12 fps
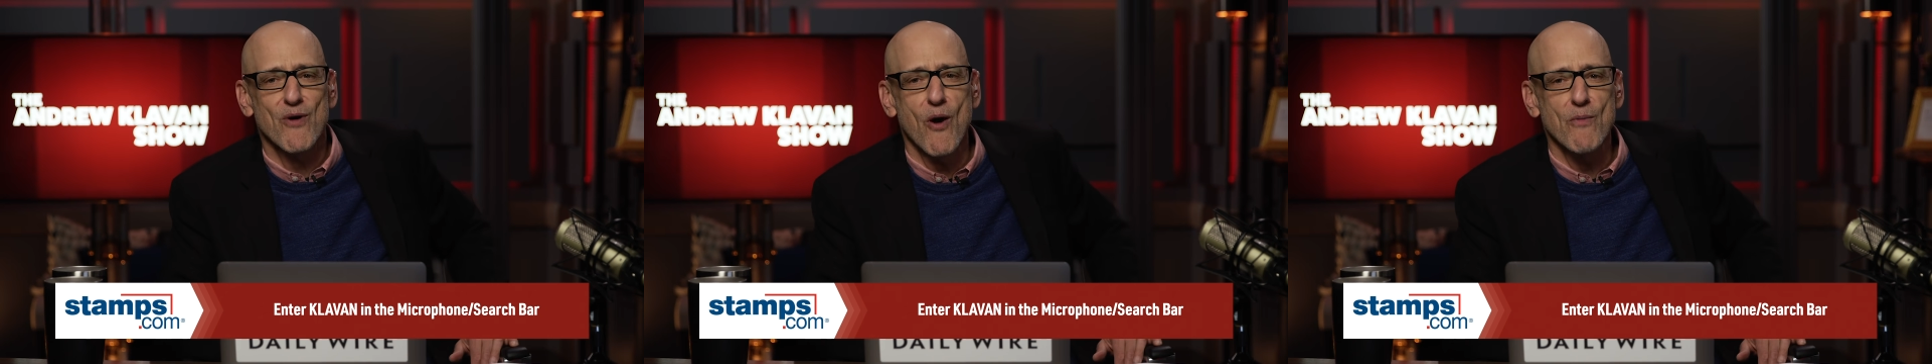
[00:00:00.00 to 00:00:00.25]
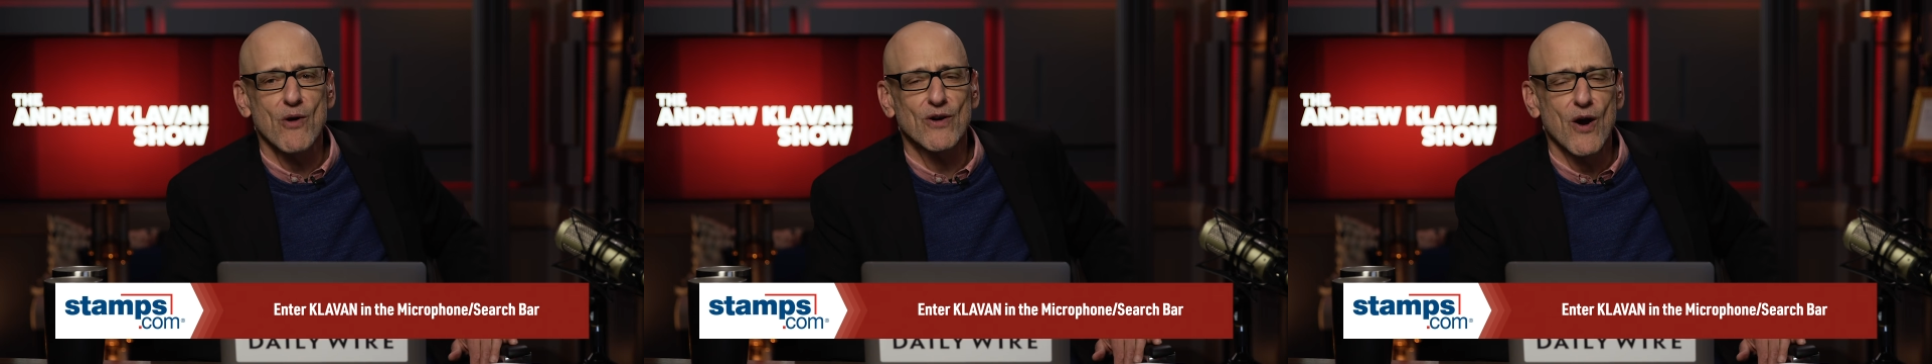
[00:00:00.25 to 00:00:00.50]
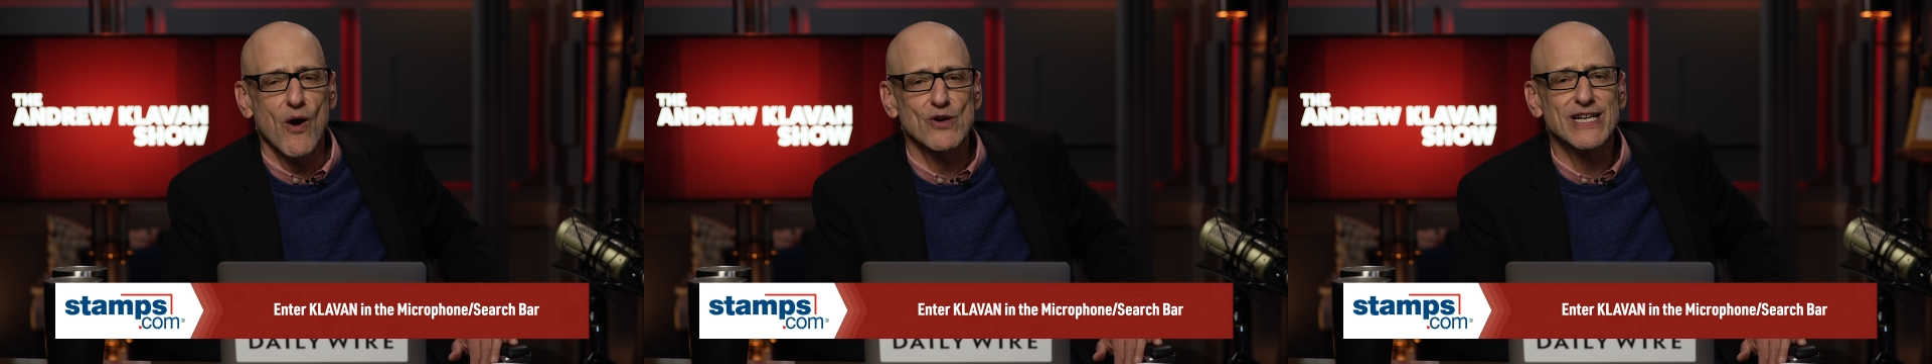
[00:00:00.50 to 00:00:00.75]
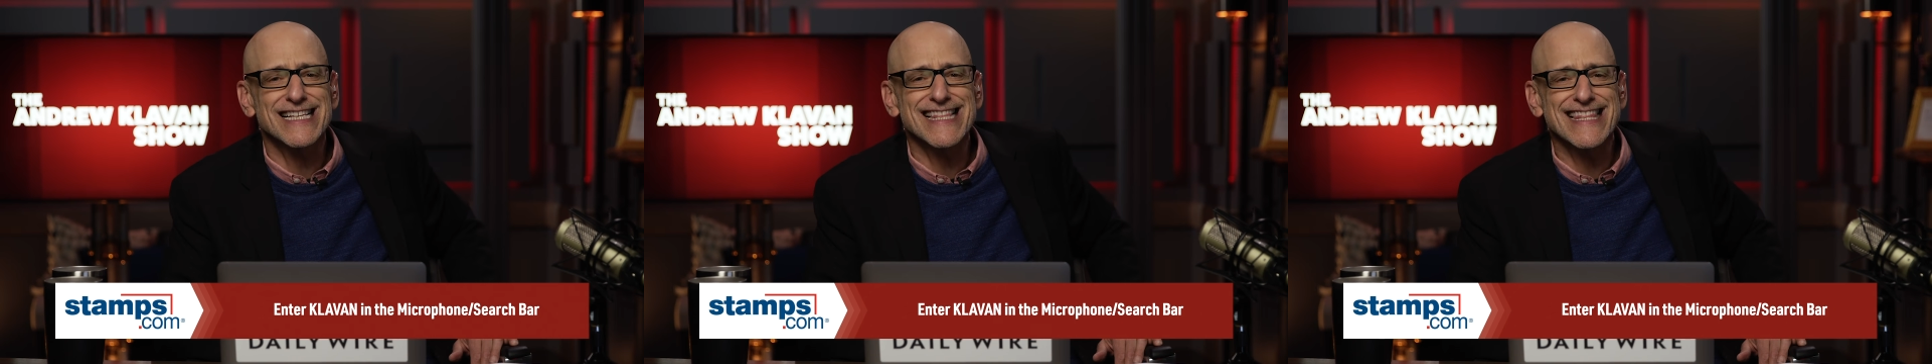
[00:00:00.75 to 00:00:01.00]
promo
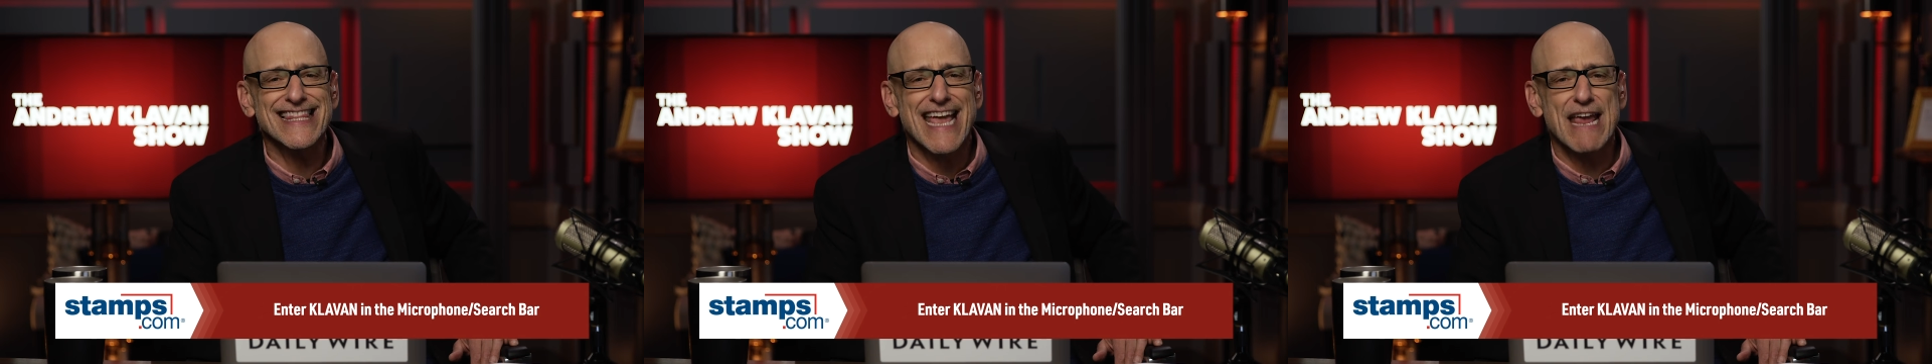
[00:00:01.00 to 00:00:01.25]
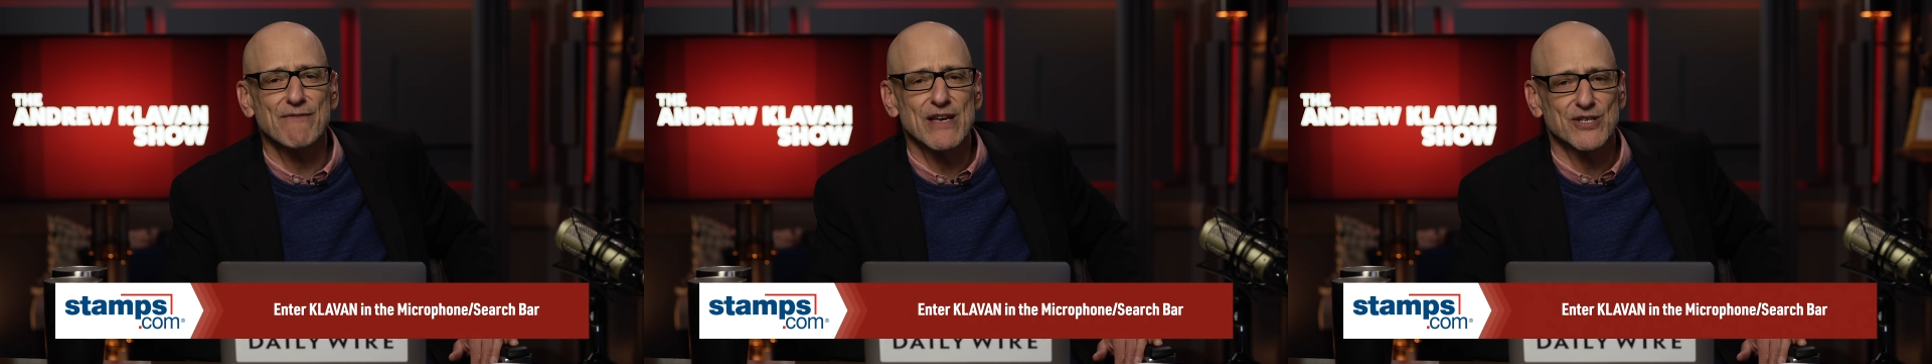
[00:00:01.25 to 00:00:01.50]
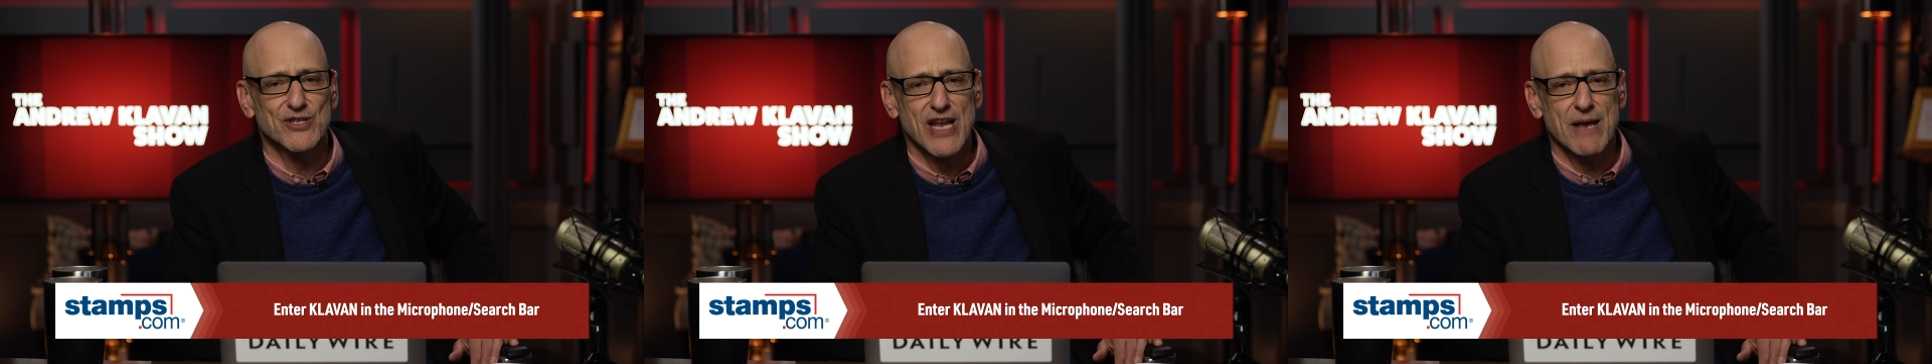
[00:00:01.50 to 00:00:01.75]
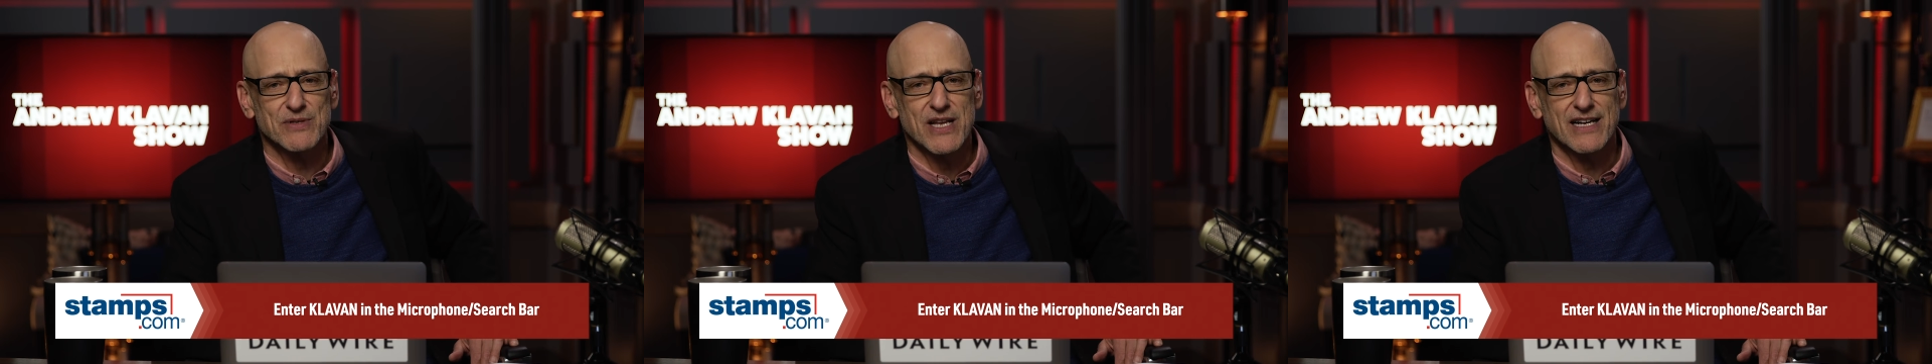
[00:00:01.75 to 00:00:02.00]
code Klavan.
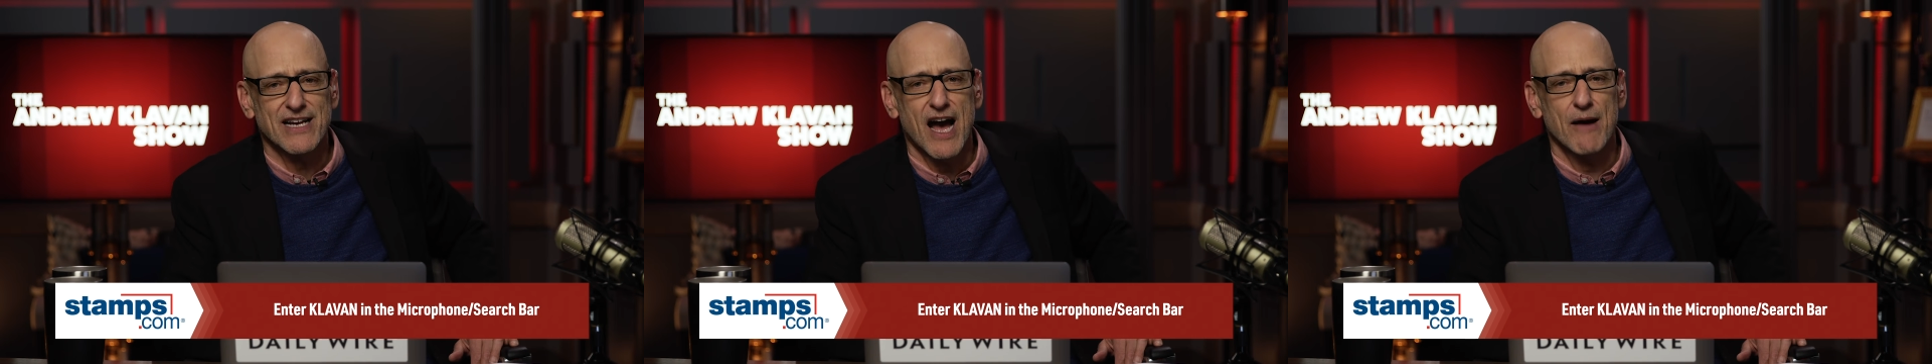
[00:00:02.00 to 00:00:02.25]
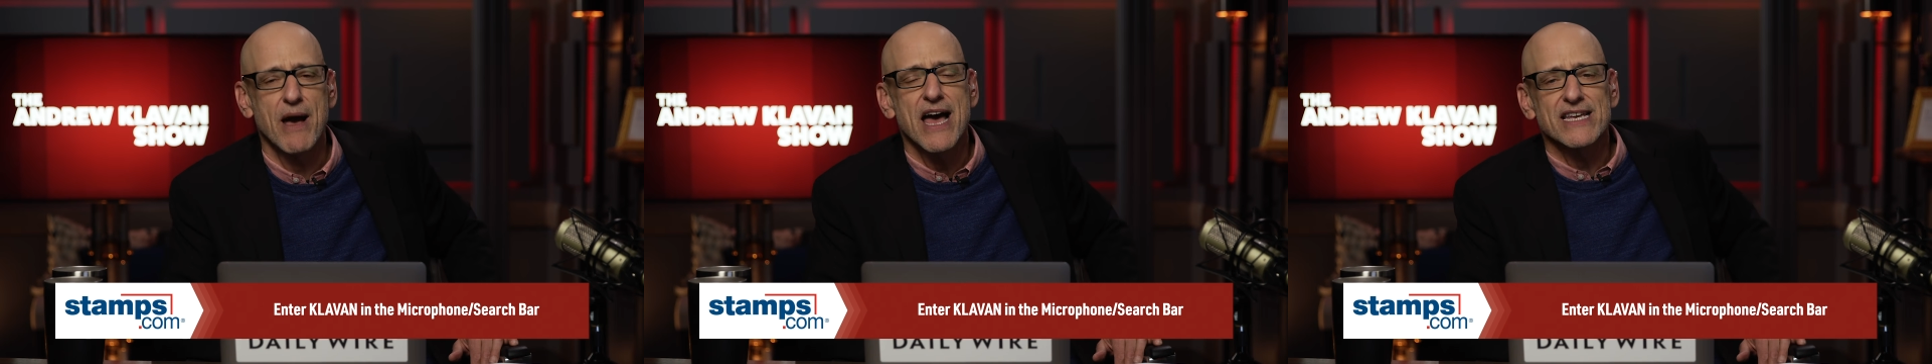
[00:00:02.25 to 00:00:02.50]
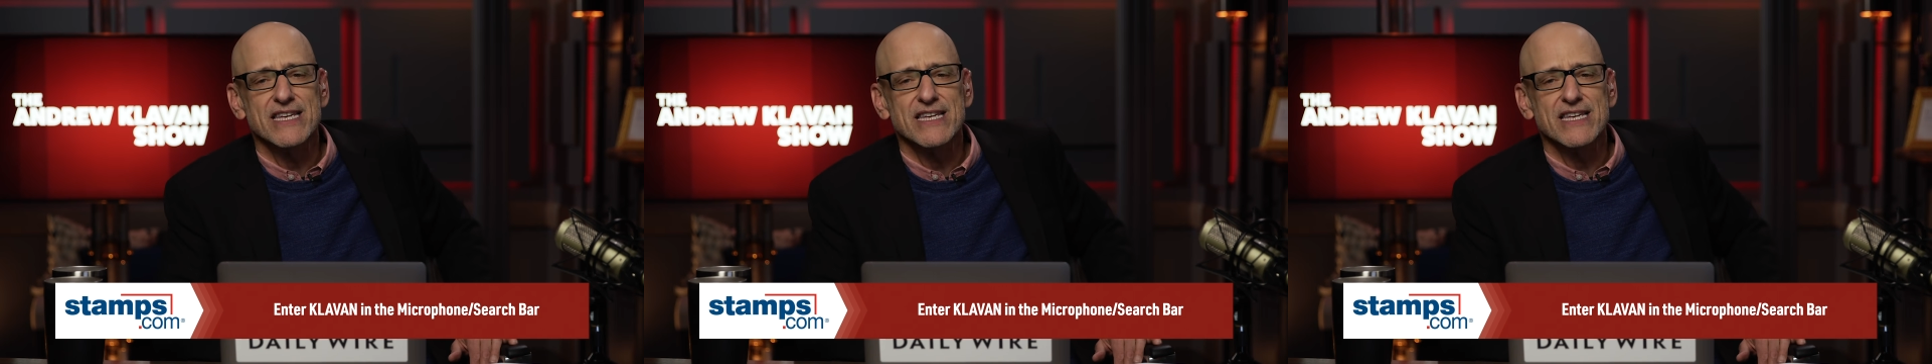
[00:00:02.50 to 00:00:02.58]
Stamps.com.